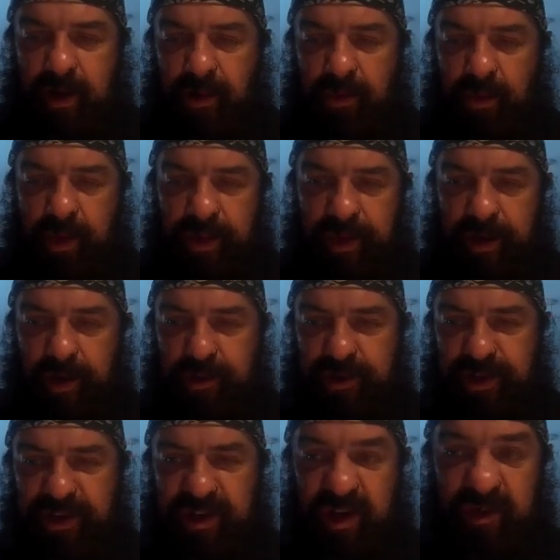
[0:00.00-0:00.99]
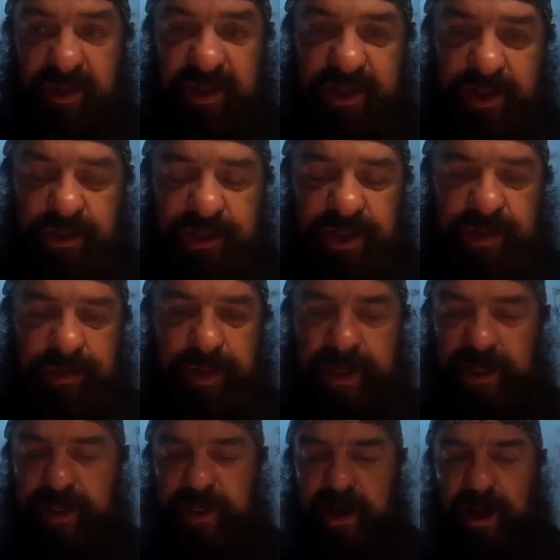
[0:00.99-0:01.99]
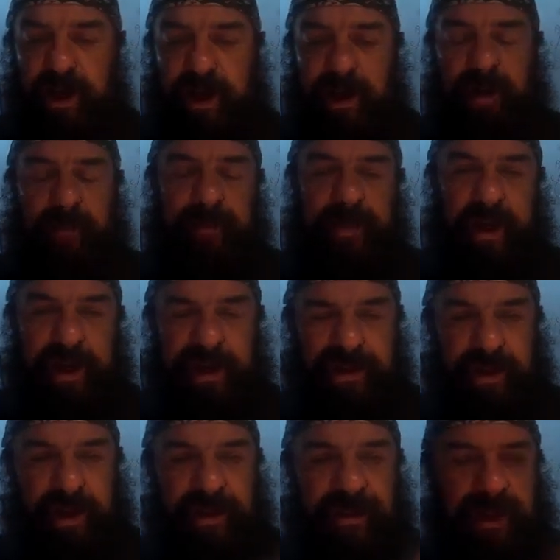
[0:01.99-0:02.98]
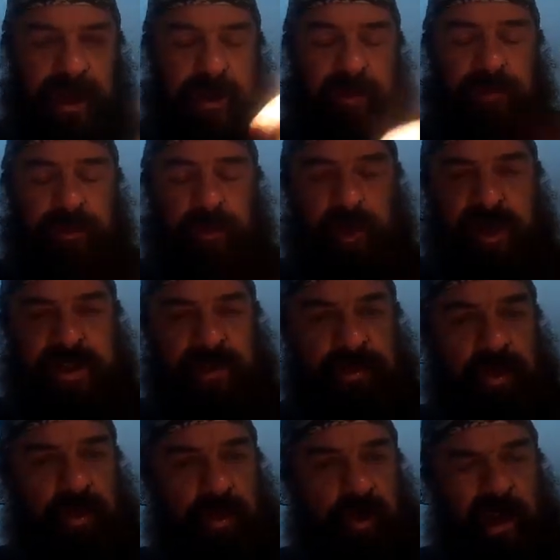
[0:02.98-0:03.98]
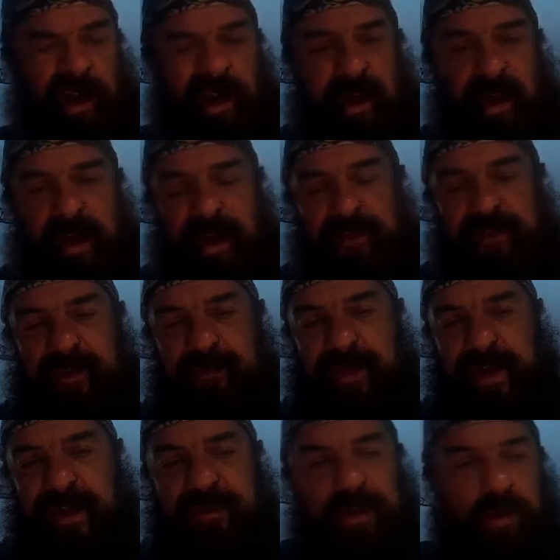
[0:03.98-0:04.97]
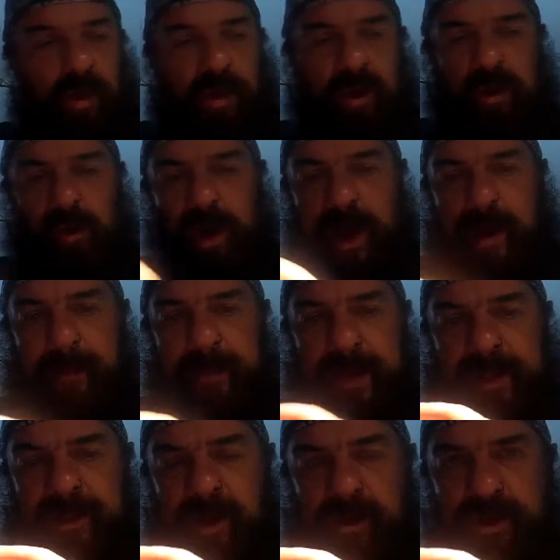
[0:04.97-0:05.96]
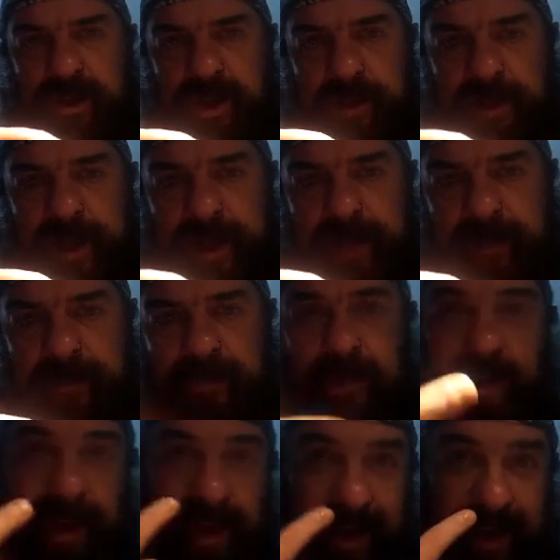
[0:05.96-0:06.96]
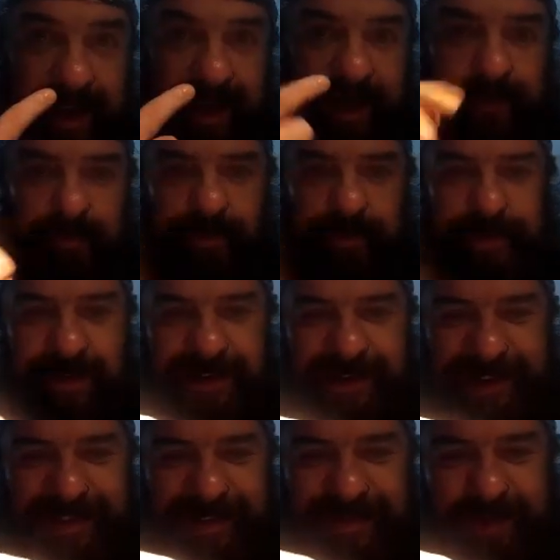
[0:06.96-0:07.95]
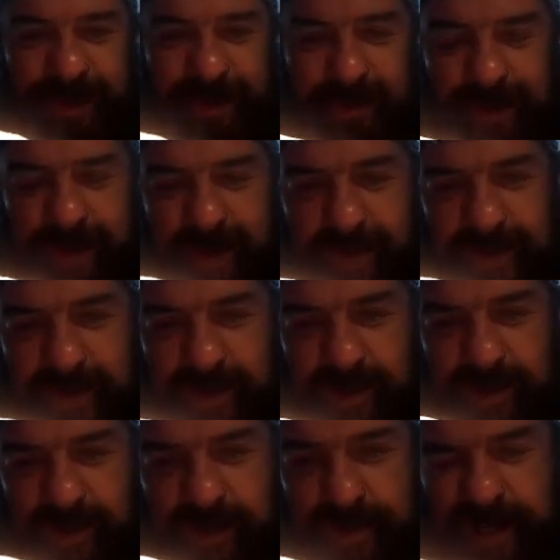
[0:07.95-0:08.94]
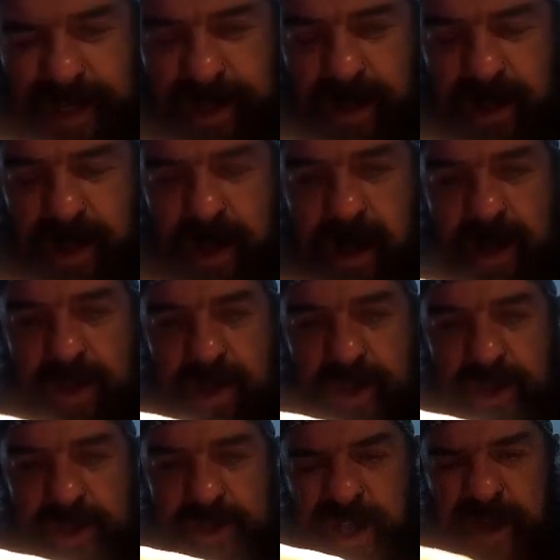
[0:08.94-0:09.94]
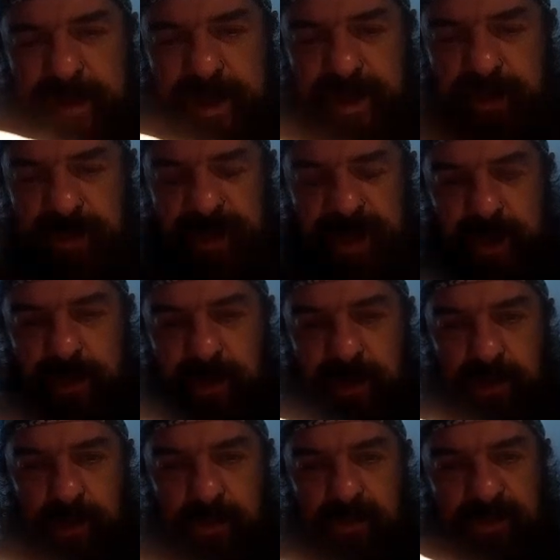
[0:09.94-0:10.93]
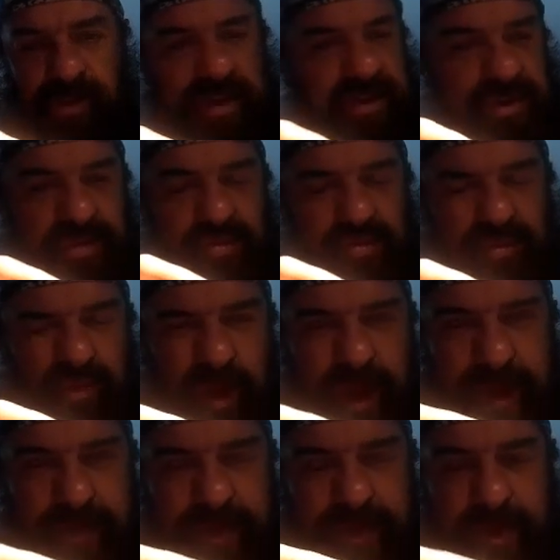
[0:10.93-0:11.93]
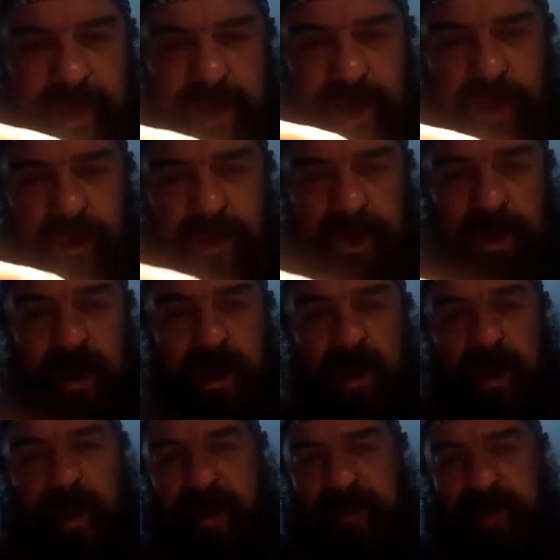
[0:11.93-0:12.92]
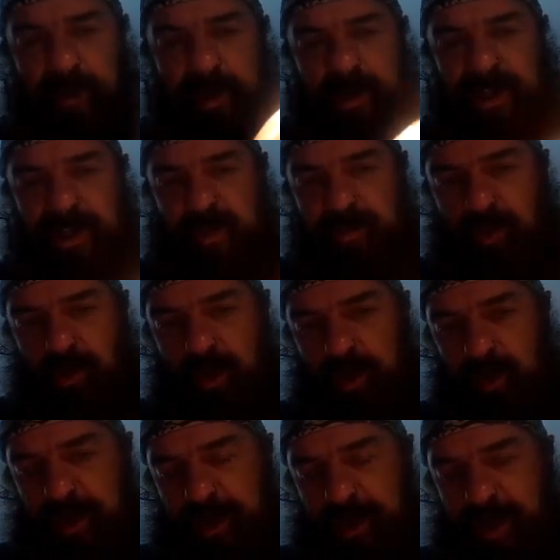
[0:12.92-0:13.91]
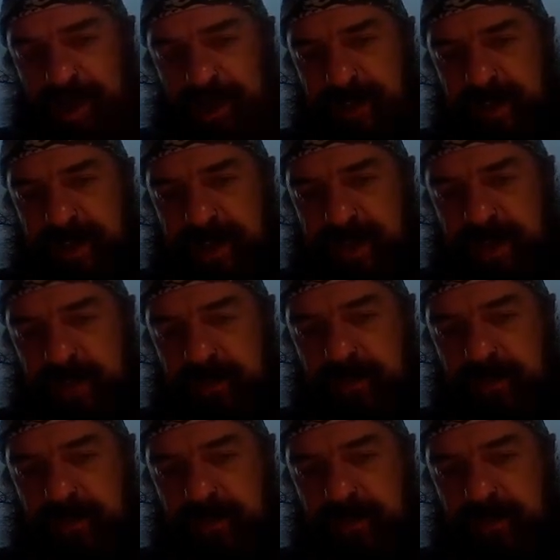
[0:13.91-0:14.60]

where the nose is going to be, so to speak, and it's going to tie off quite small. If you want quite a big nose on that, hey, if you want quite a big nose on that, you can tie your material just right up to the eye hook. If you want a smaller one like this,